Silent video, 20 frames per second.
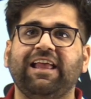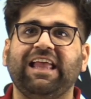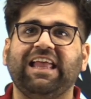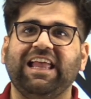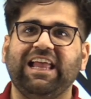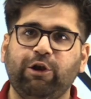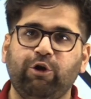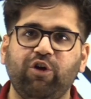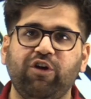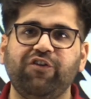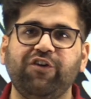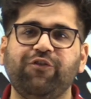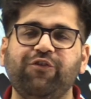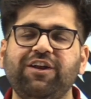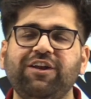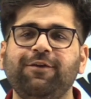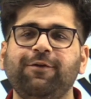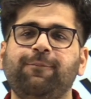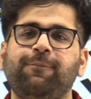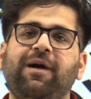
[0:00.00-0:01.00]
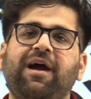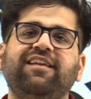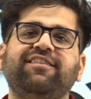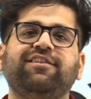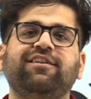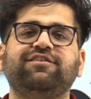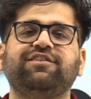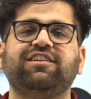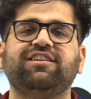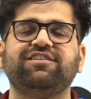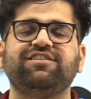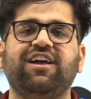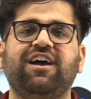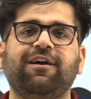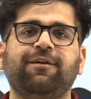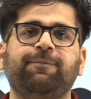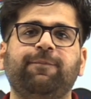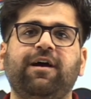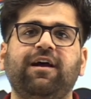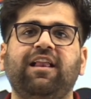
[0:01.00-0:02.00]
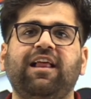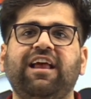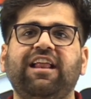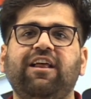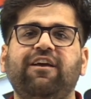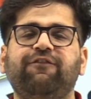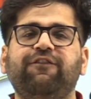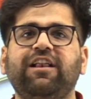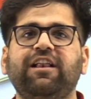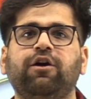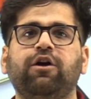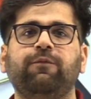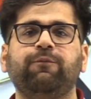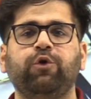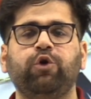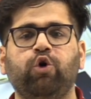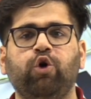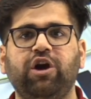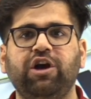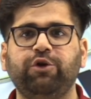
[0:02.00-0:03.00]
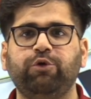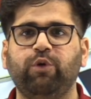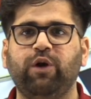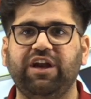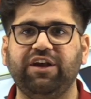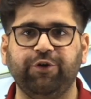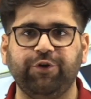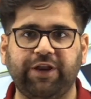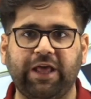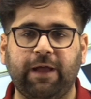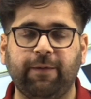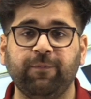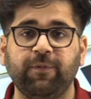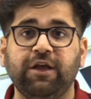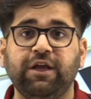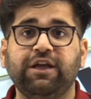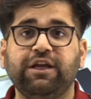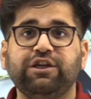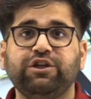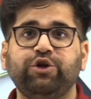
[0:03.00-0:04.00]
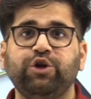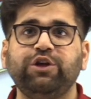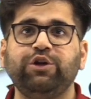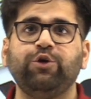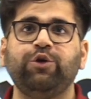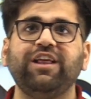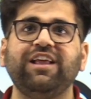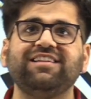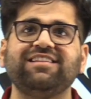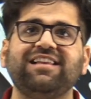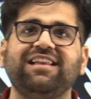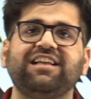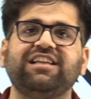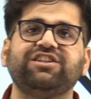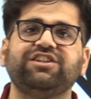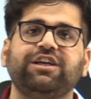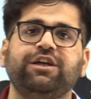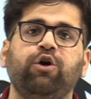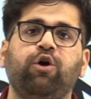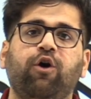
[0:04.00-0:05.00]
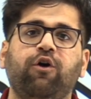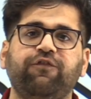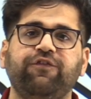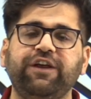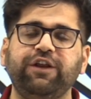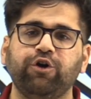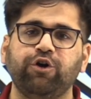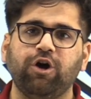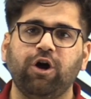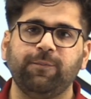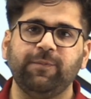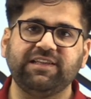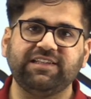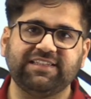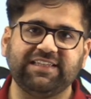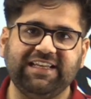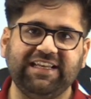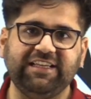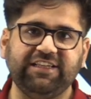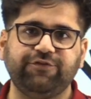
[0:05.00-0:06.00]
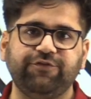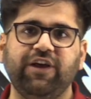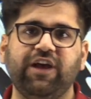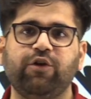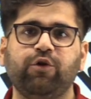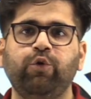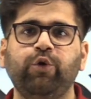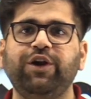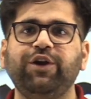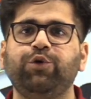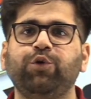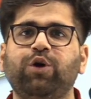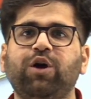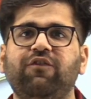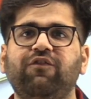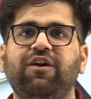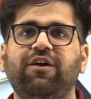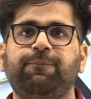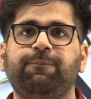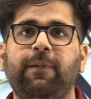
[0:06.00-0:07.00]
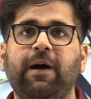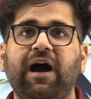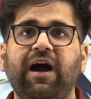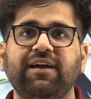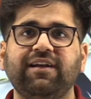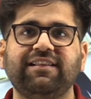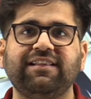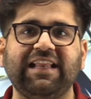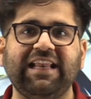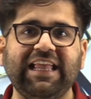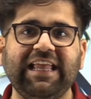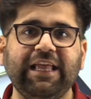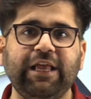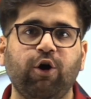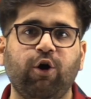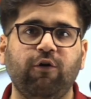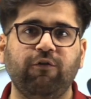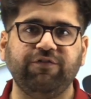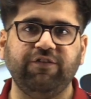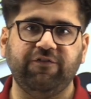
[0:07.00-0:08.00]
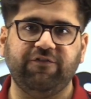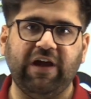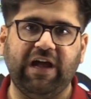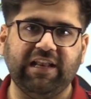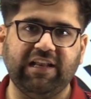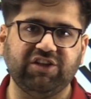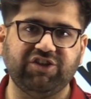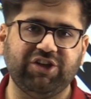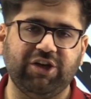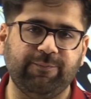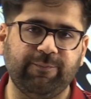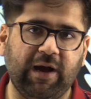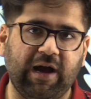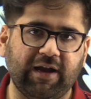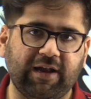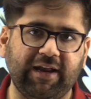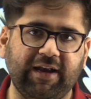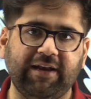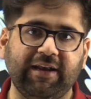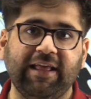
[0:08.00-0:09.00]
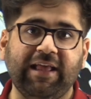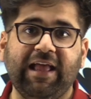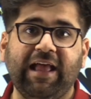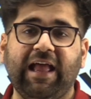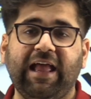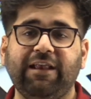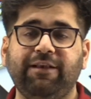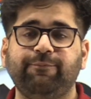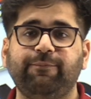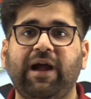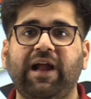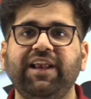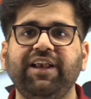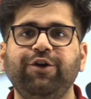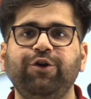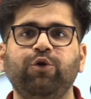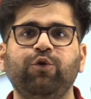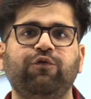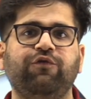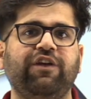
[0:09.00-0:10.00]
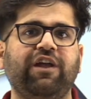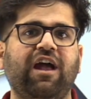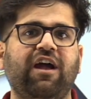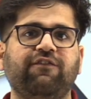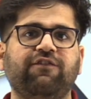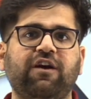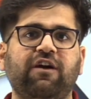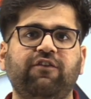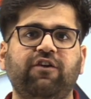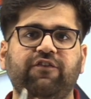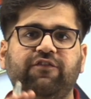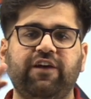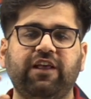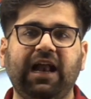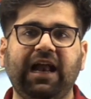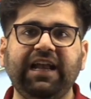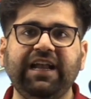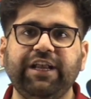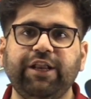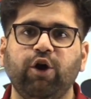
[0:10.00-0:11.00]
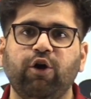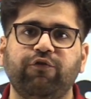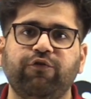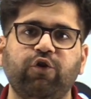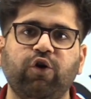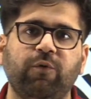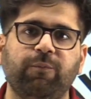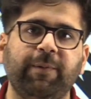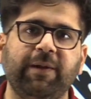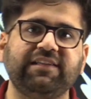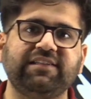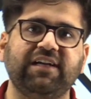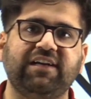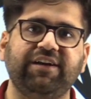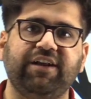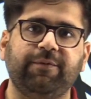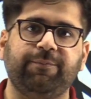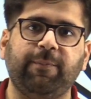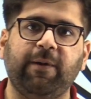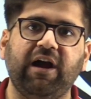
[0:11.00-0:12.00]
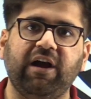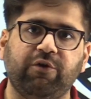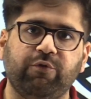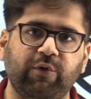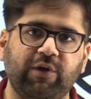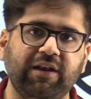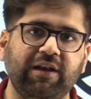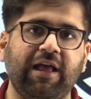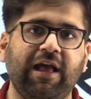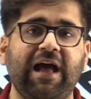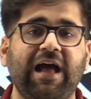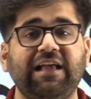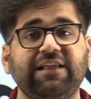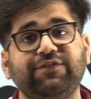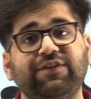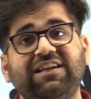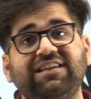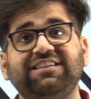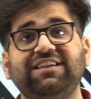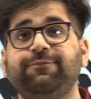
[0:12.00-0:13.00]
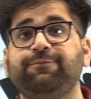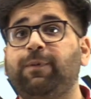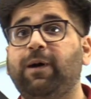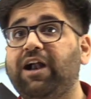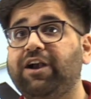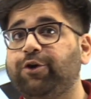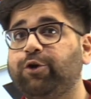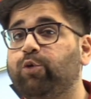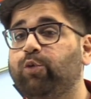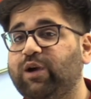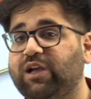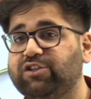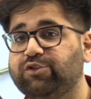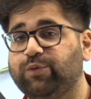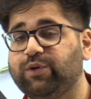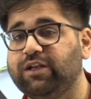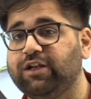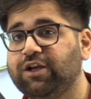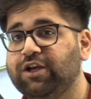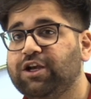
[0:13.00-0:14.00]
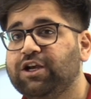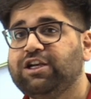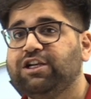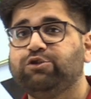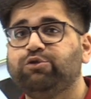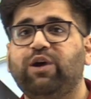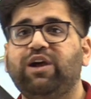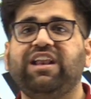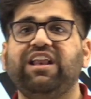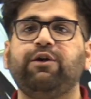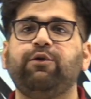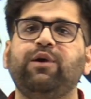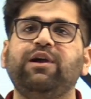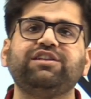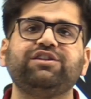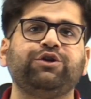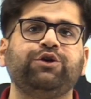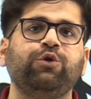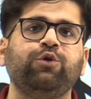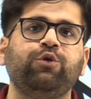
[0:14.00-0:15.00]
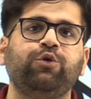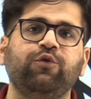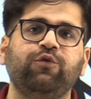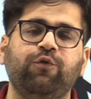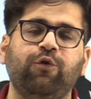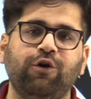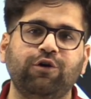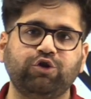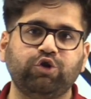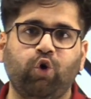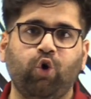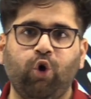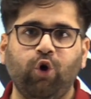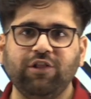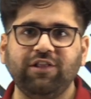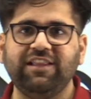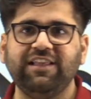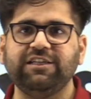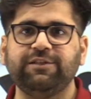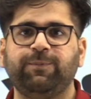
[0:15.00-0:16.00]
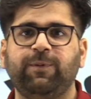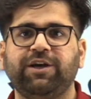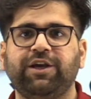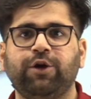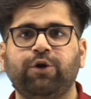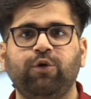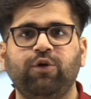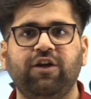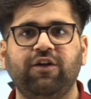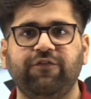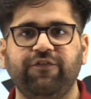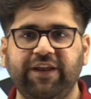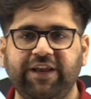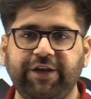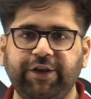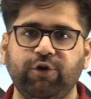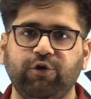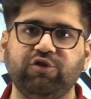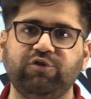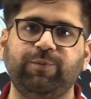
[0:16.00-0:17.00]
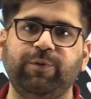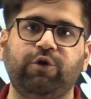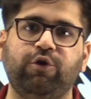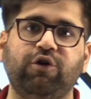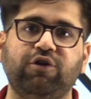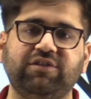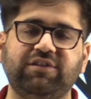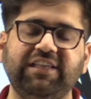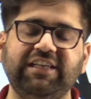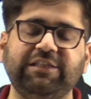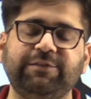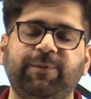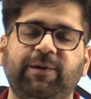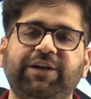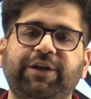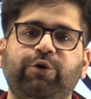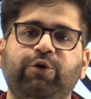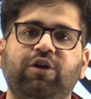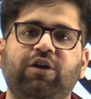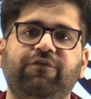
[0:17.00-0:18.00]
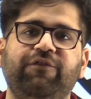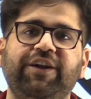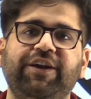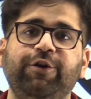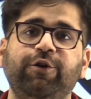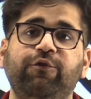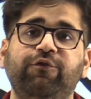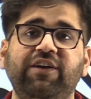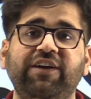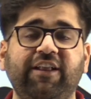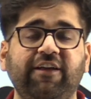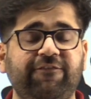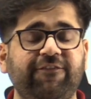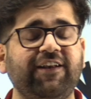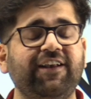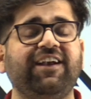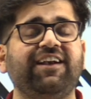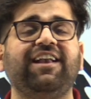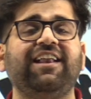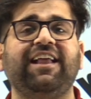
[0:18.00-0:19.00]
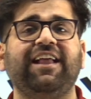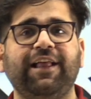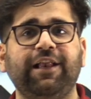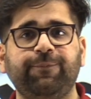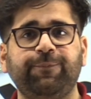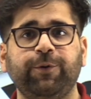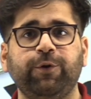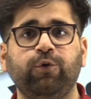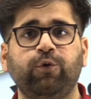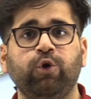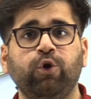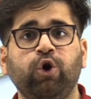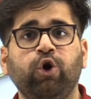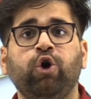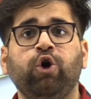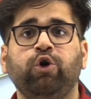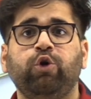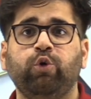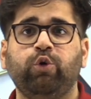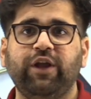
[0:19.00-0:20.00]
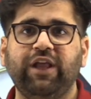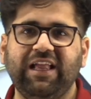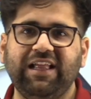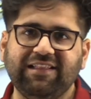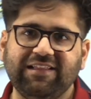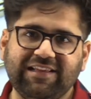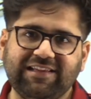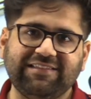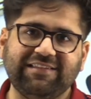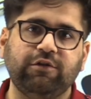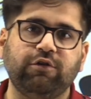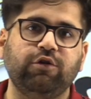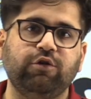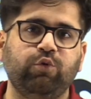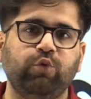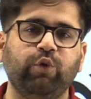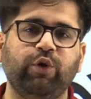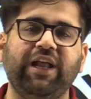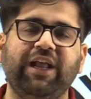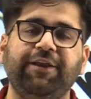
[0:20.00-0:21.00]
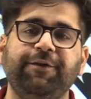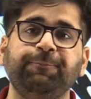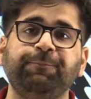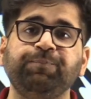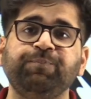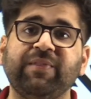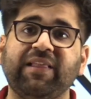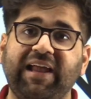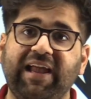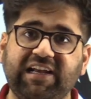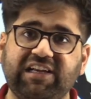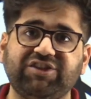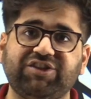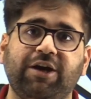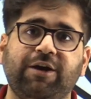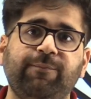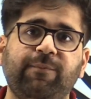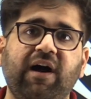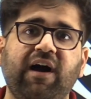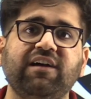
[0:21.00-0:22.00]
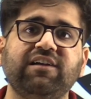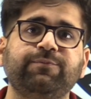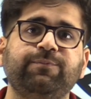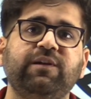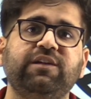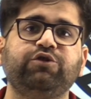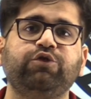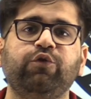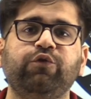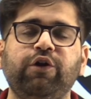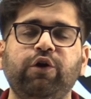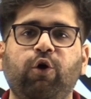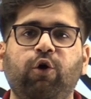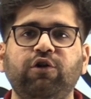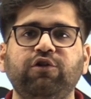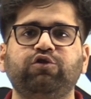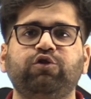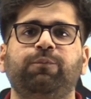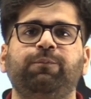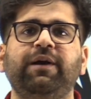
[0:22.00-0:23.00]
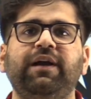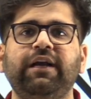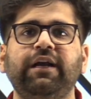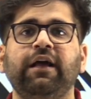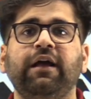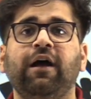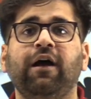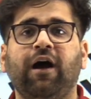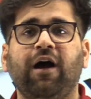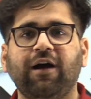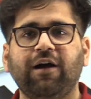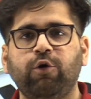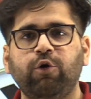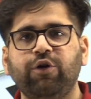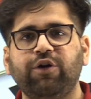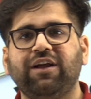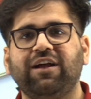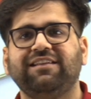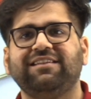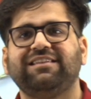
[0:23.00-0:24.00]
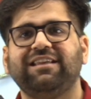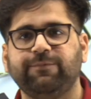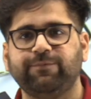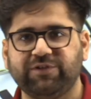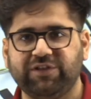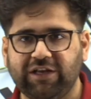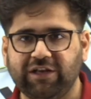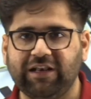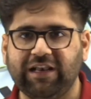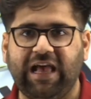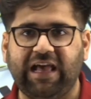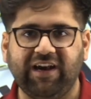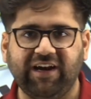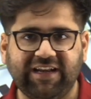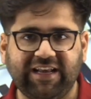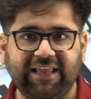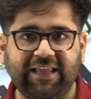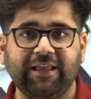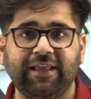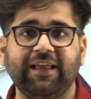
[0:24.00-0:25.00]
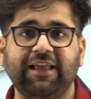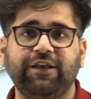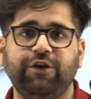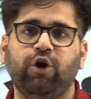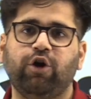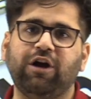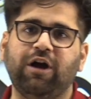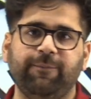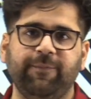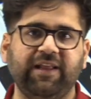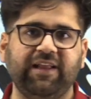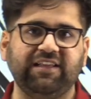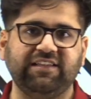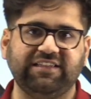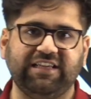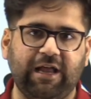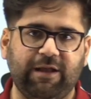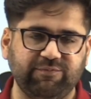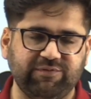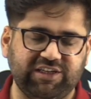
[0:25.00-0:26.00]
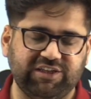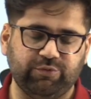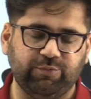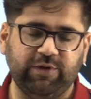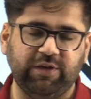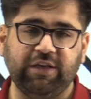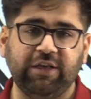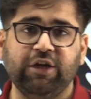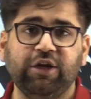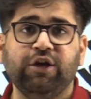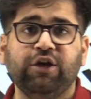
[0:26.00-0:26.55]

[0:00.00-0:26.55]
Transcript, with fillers: Hello everyone, myself Judge Nagpal and I welcome you all to Adota. So in today's lecture of Economics series, we are going to cover part three of the financial market. And mind you, we have covered variety of topics under part one as well as in part two as well. So I request you to watch all these particular videos because these particular video will definitely help you to gain this, to gain extra marks, plus you will also build a good conceptual clarity in your coming exams as well.